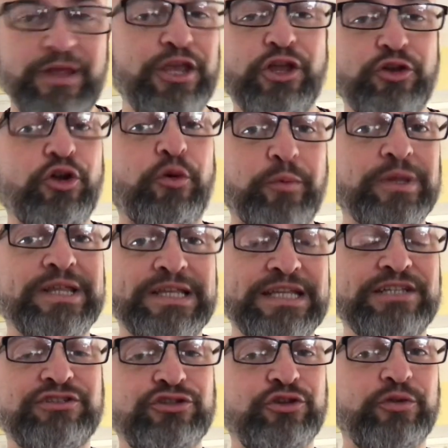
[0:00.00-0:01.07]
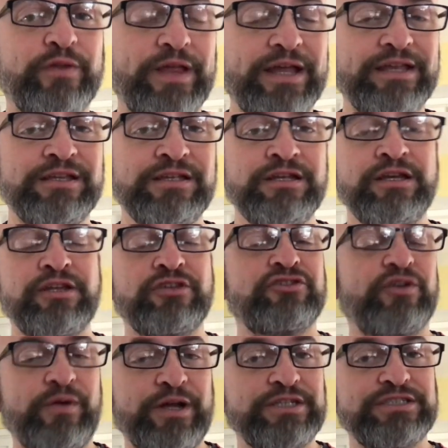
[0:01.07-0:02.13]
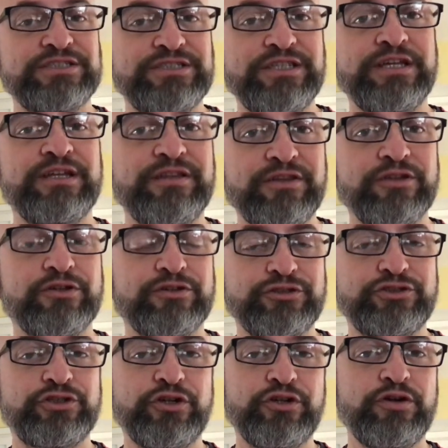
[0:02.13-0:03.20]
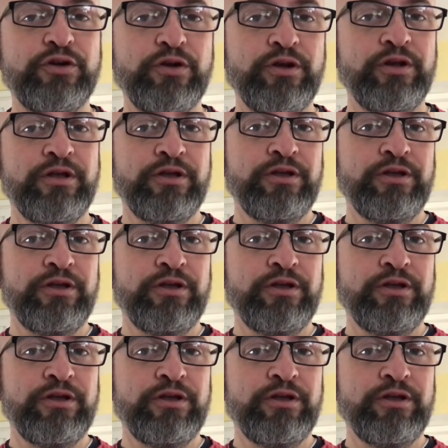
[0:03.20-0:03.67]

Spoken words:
You don't really need to do that. So I just did the sugar,